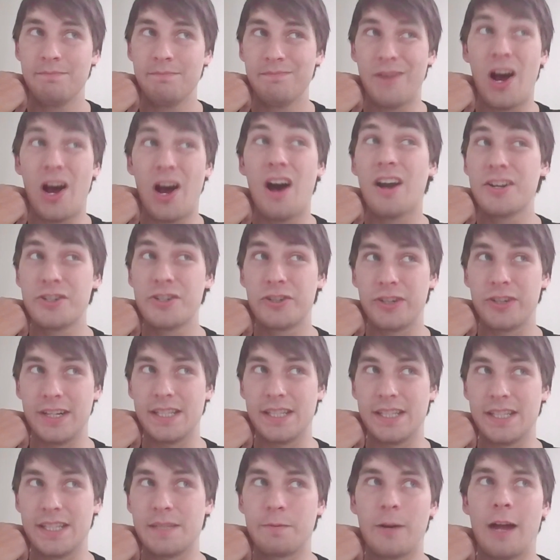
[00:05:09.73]

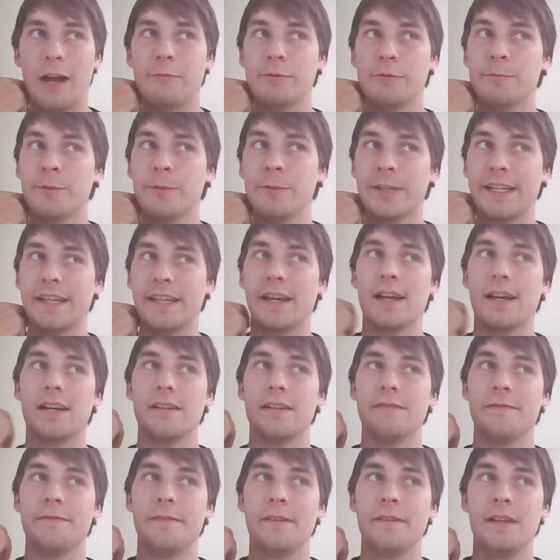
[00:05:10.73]
hundreds probably,
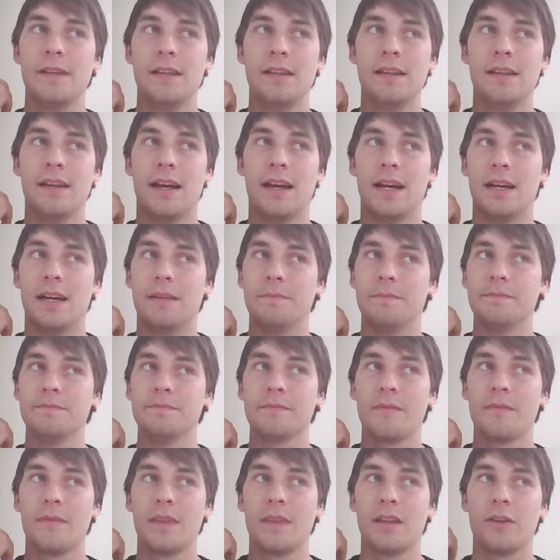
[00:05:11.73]
of um,